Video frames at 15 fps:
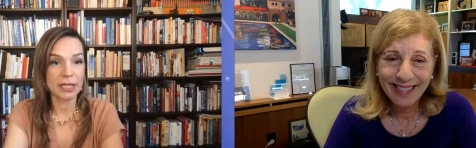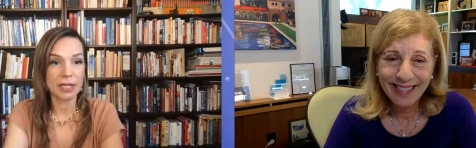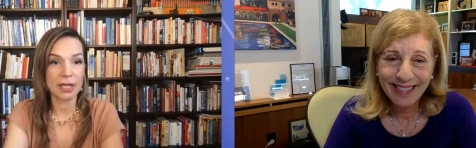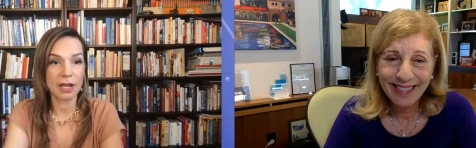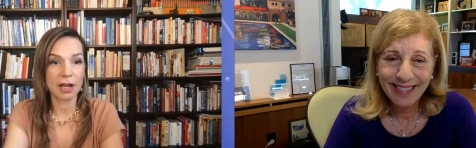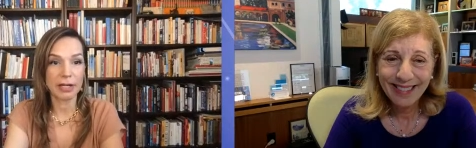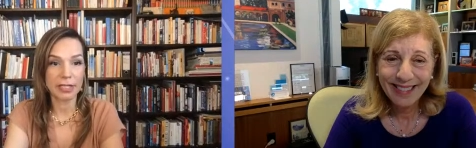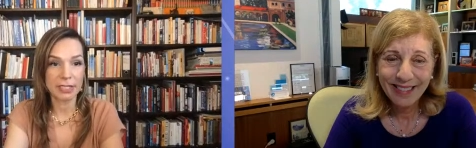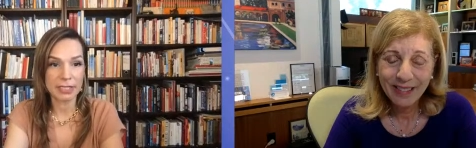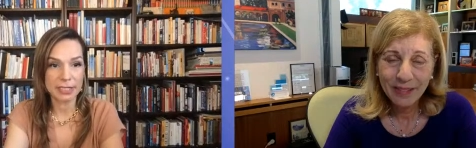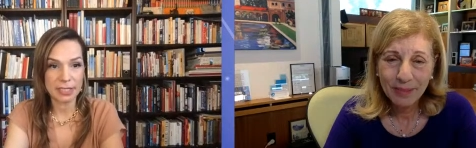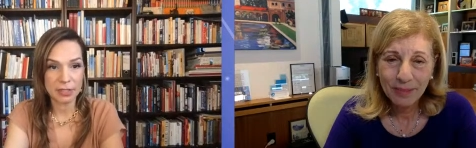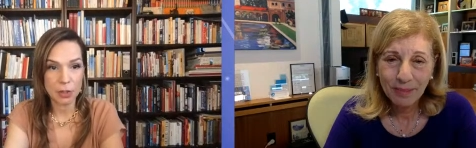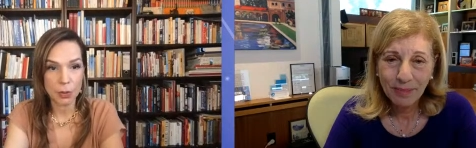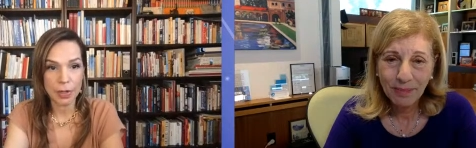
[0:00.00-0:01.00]
Speaker 1: the uh, audience
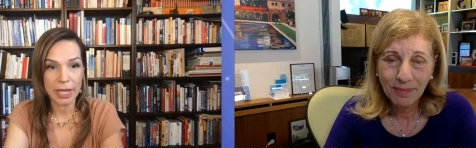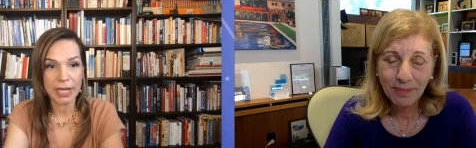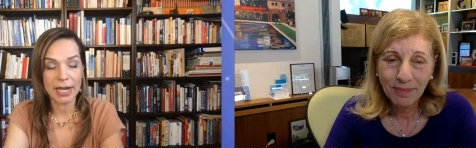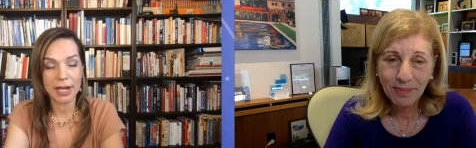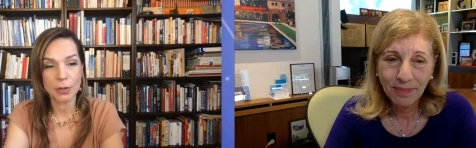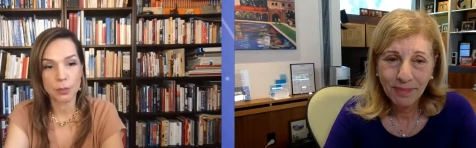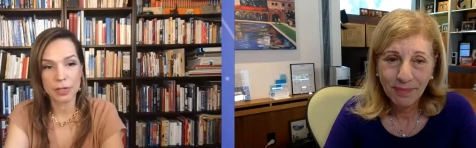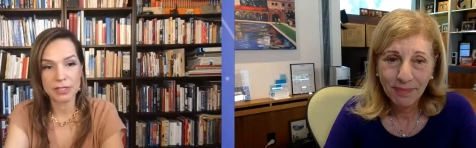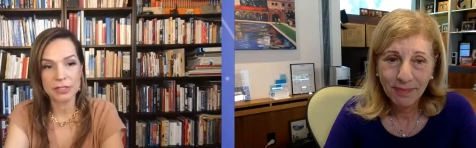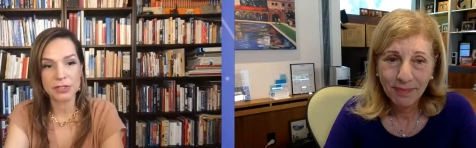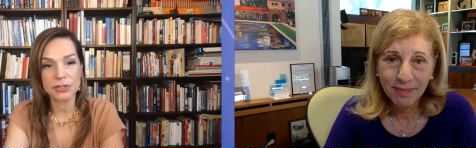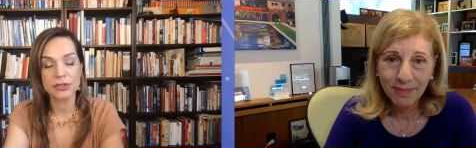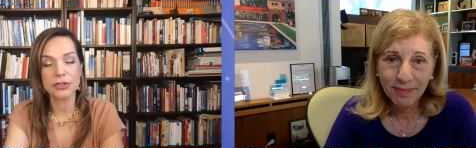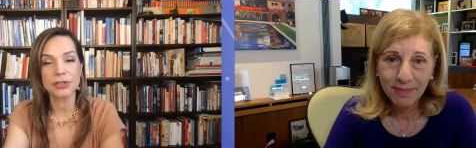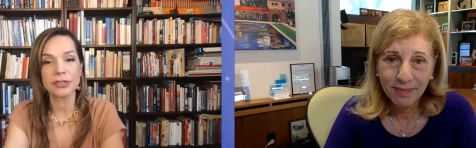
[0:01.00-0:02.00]
can go ahead and
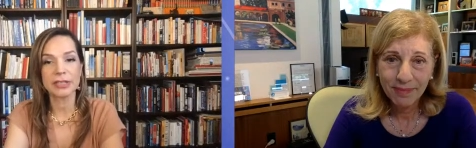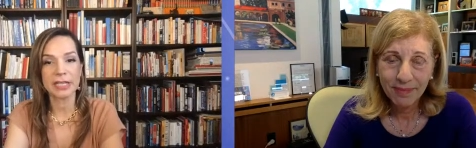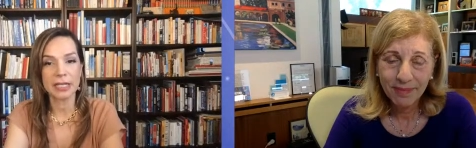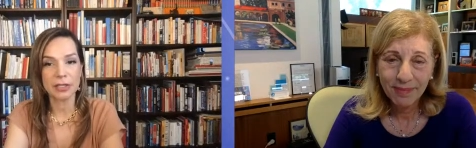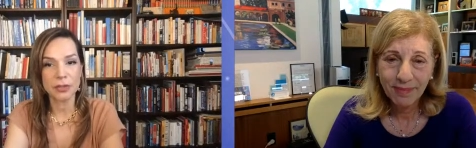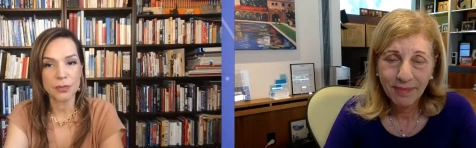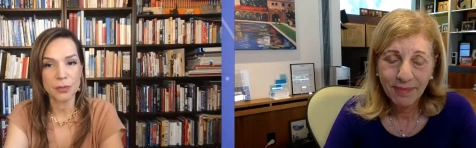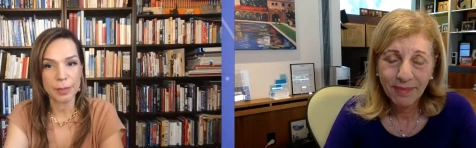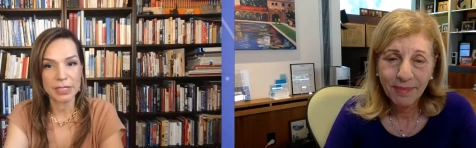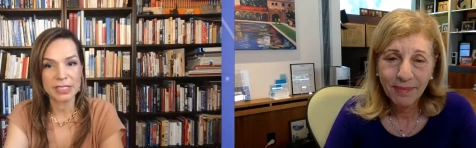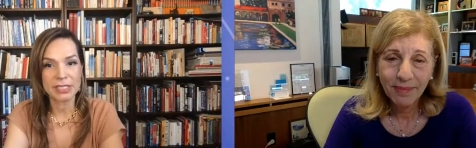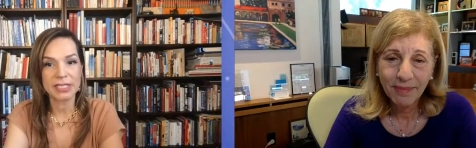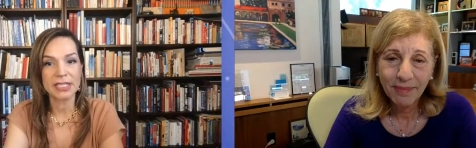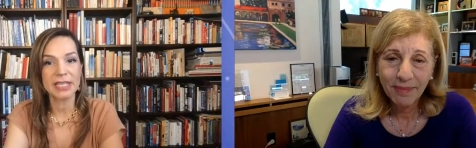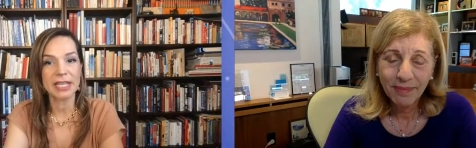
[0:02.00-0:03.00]
register. Thank you for
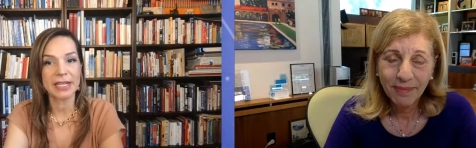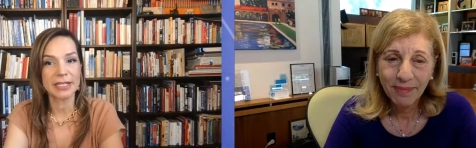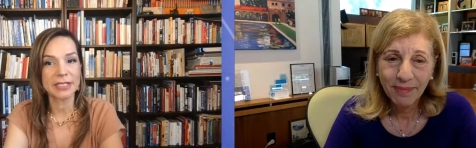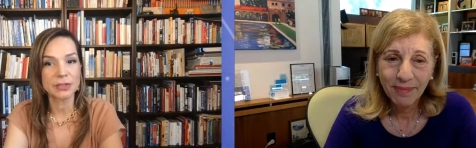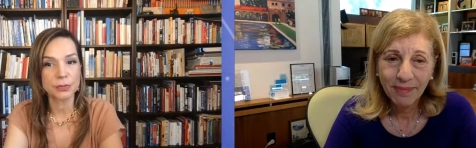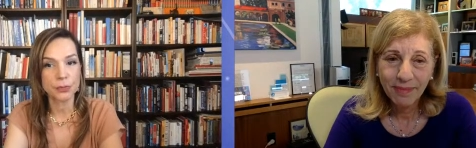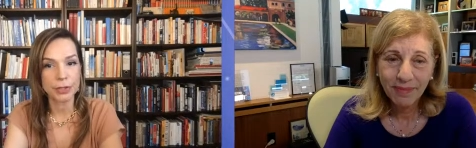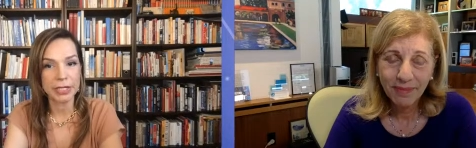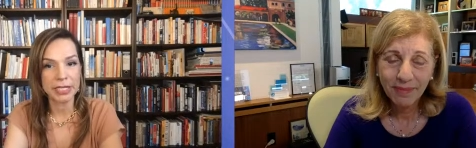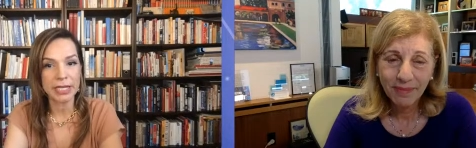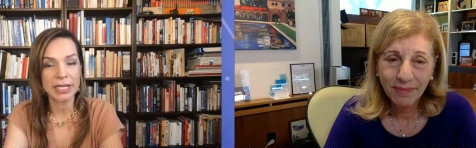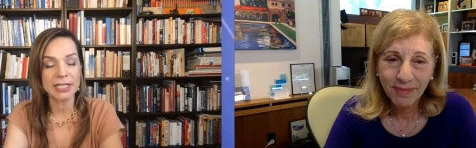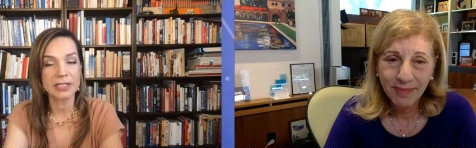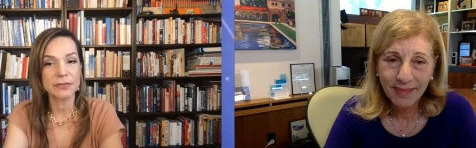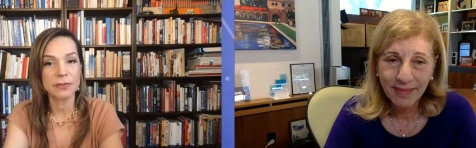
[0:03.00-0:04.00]
mentioning that it is free.
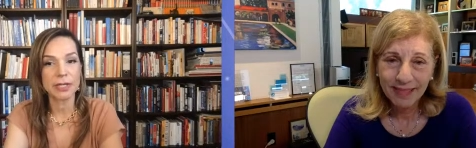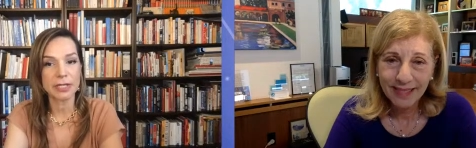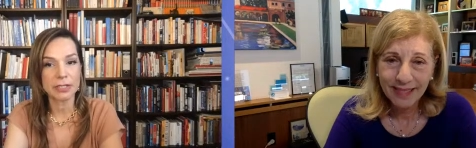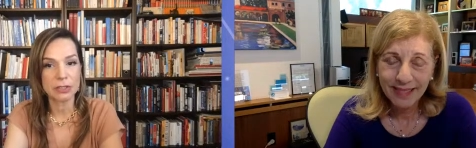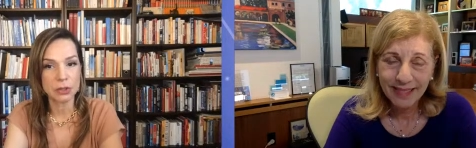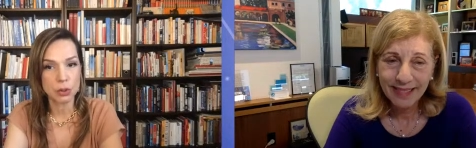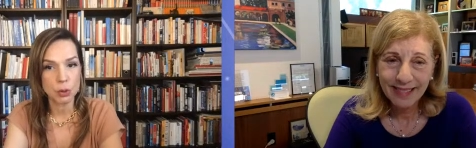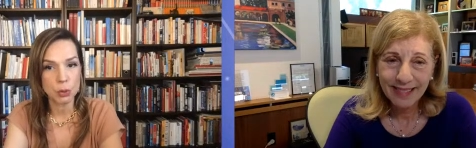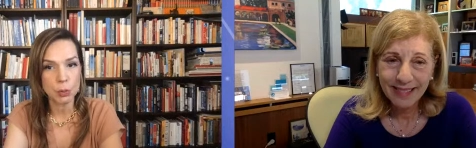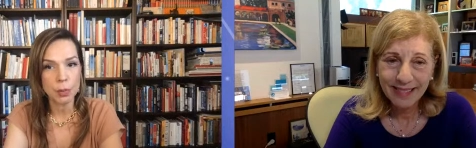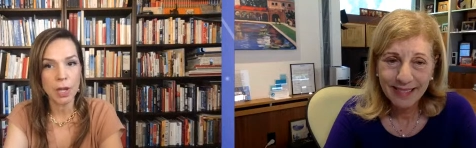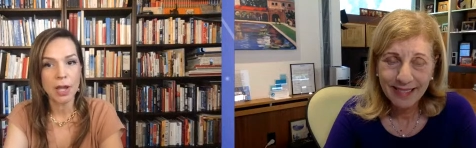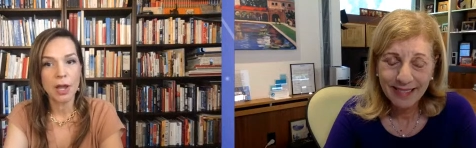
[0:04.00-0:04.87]
It's via Zoom.